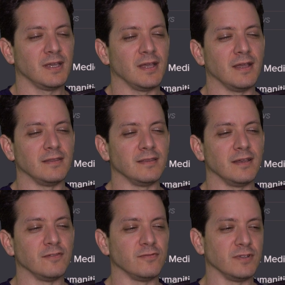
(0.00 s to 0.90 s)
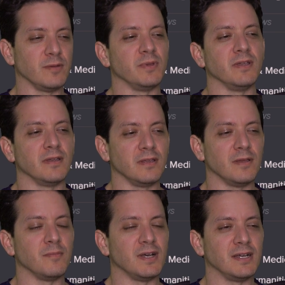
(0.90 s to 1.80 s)
and then flipping it.
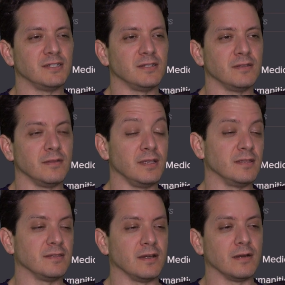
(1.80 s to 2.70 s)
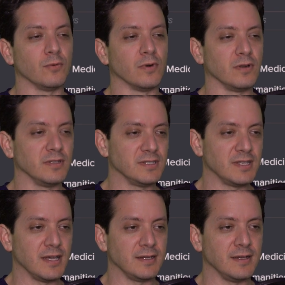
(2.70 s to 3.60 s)
Imagine the entire world is
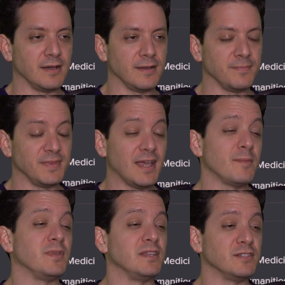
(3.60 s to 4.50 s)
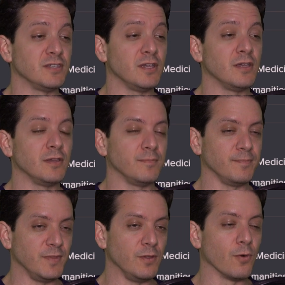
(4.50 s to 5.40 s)
that guy. That means
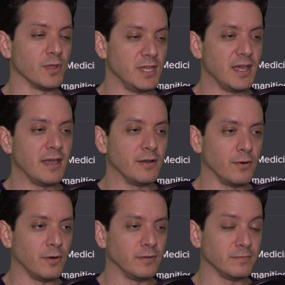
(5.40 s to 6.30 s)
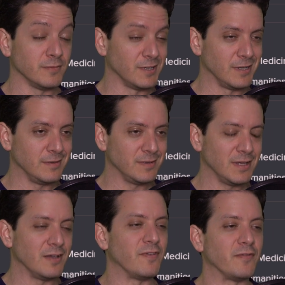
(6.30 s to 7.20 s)
you're the a-hole, right?
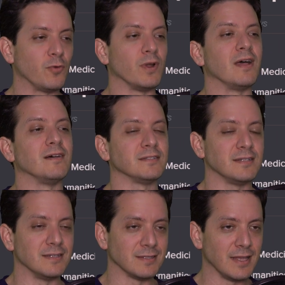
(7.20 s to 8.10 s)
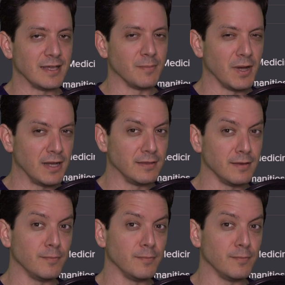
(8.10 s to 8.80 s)
If everyone else is like-minded,